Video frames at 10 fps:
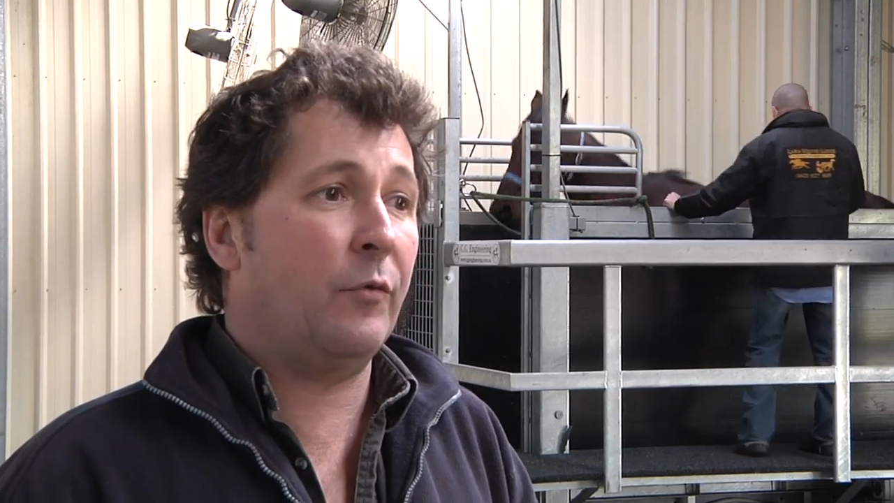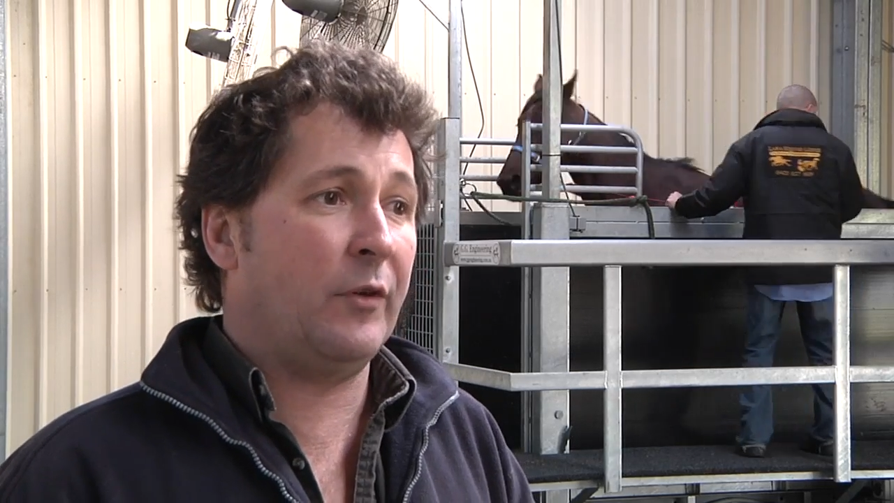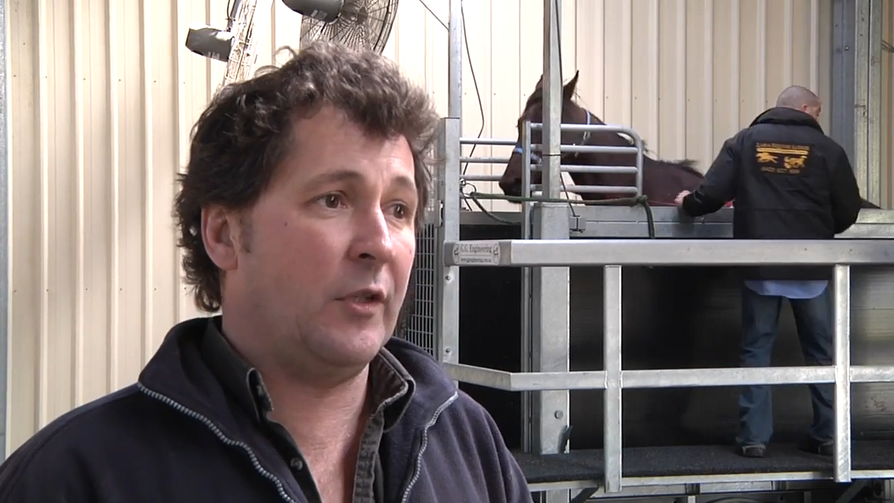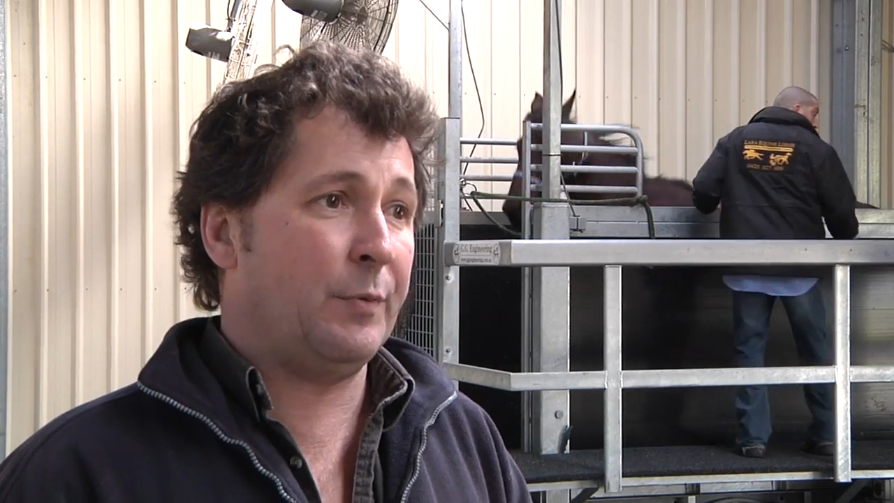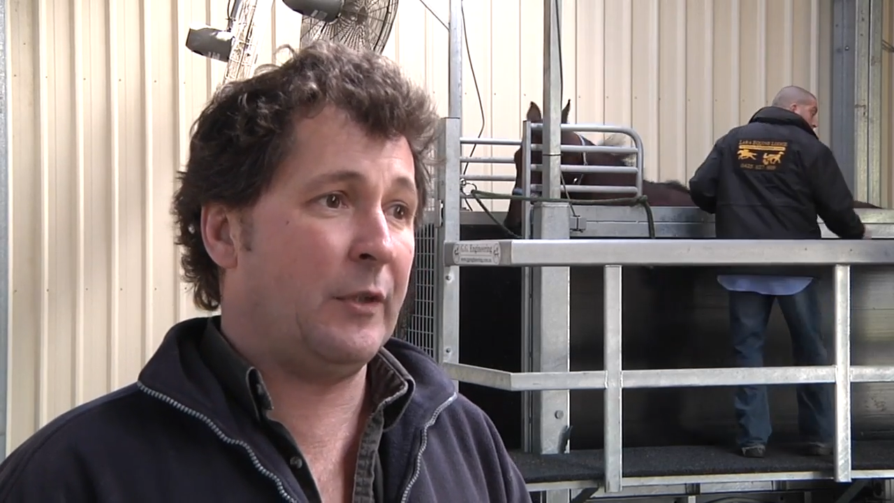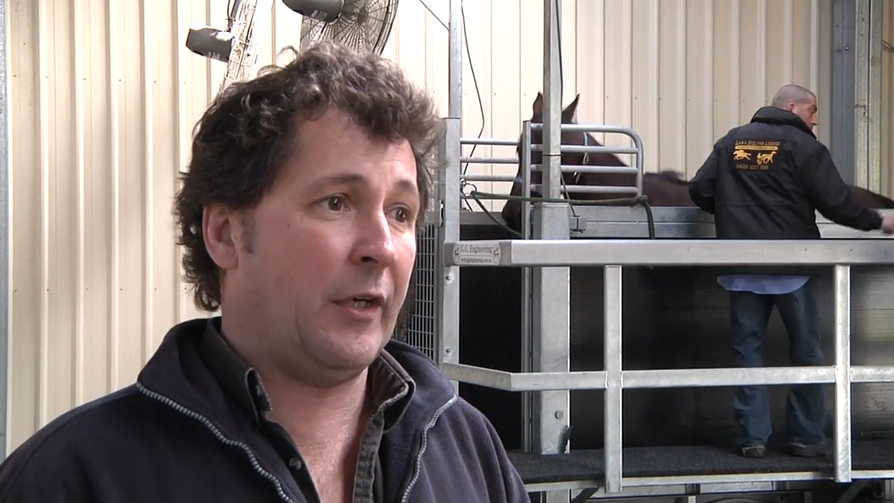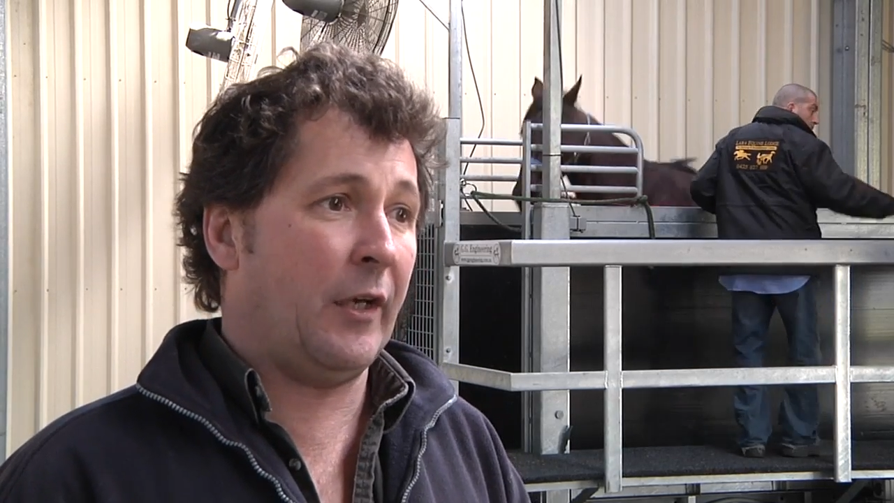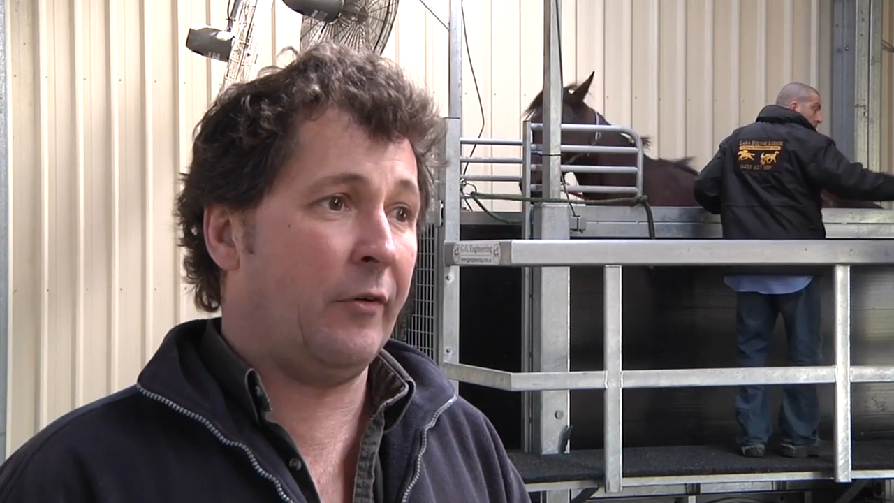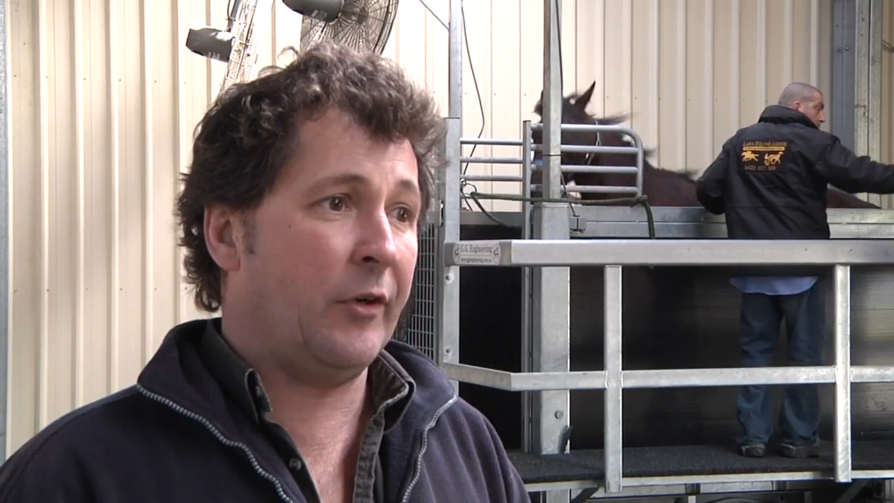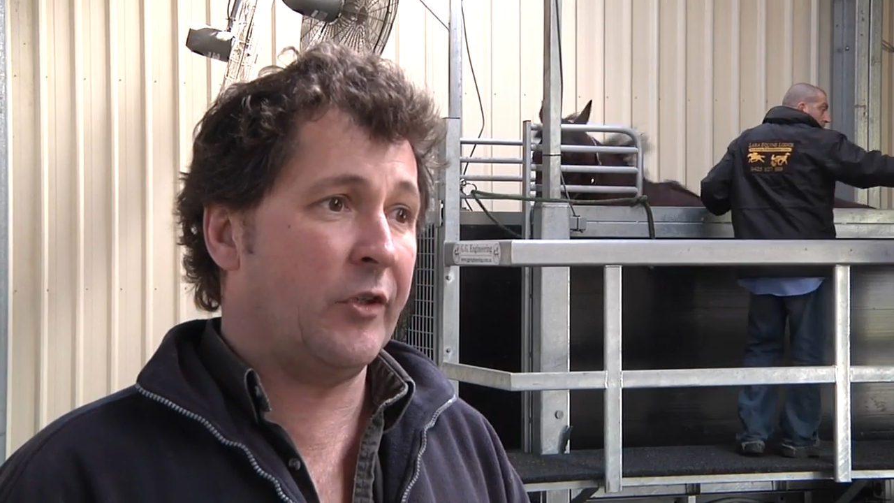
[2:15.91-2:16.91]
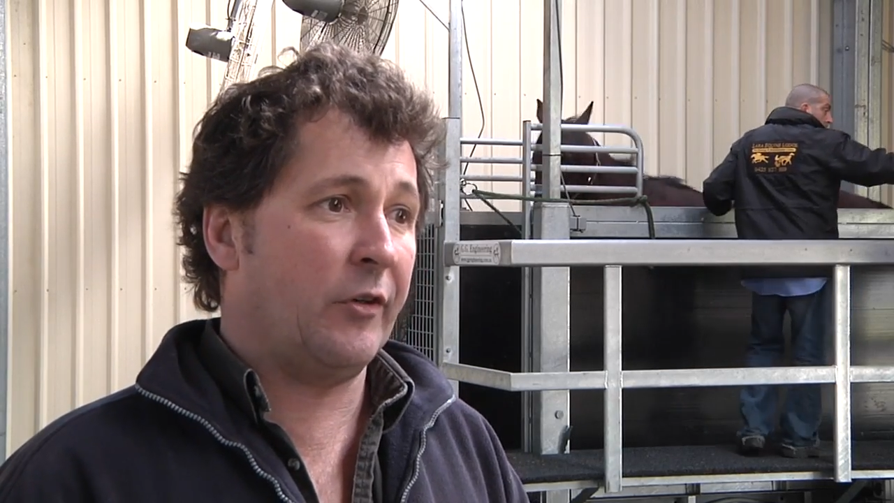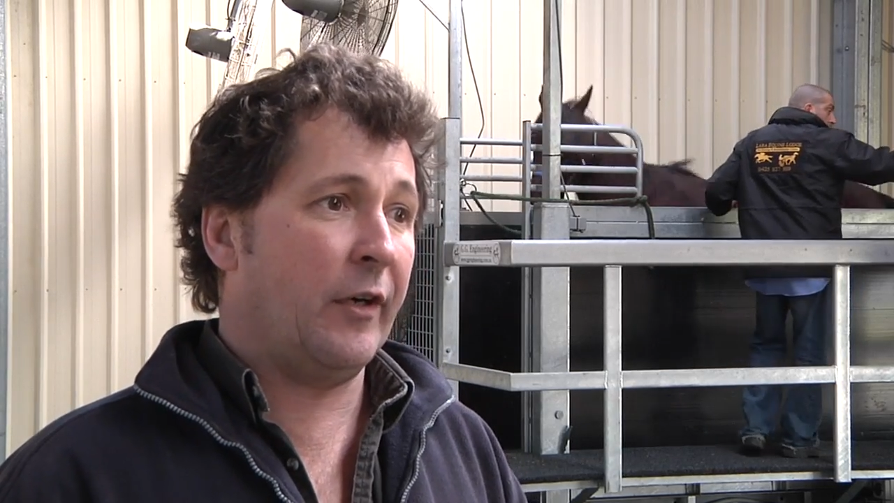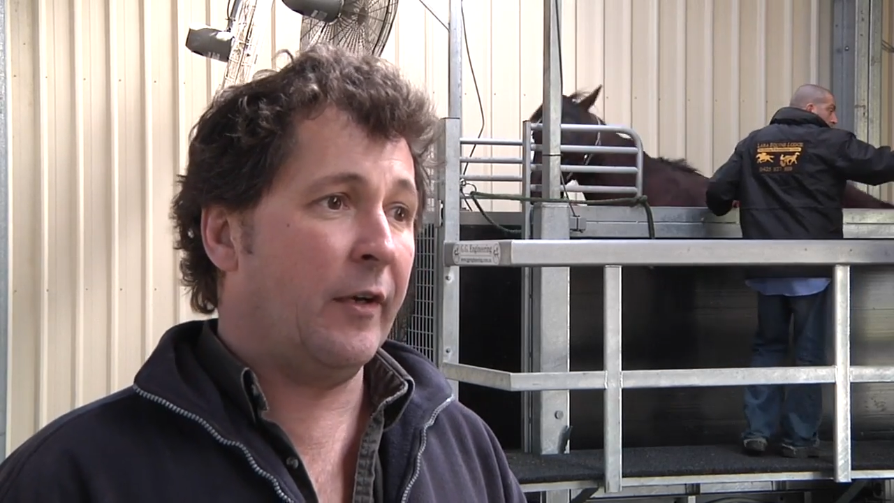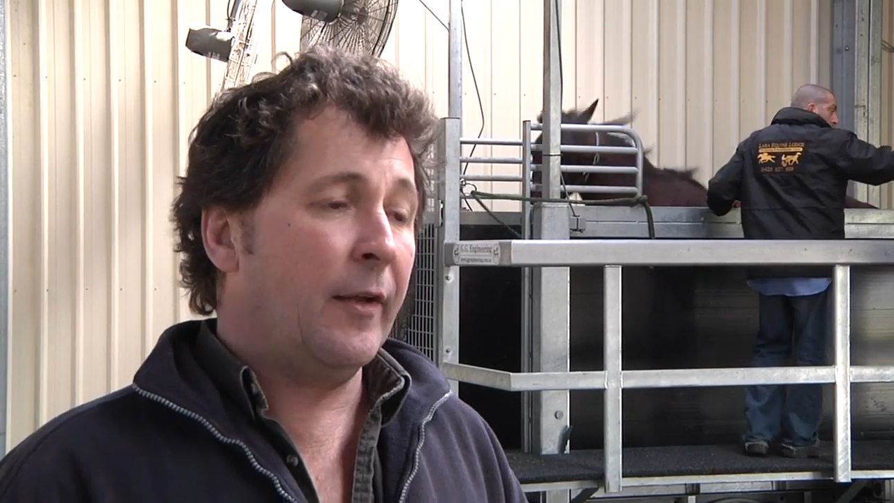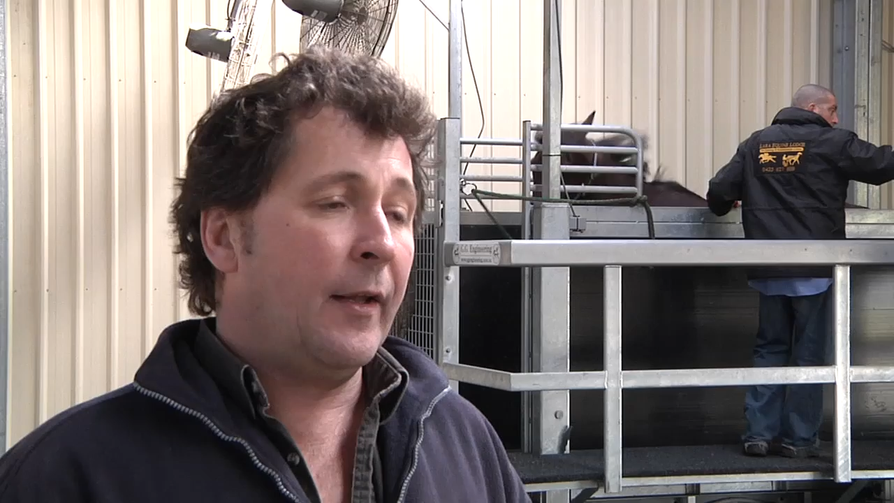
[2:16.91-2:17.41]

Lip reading: with this particular injury,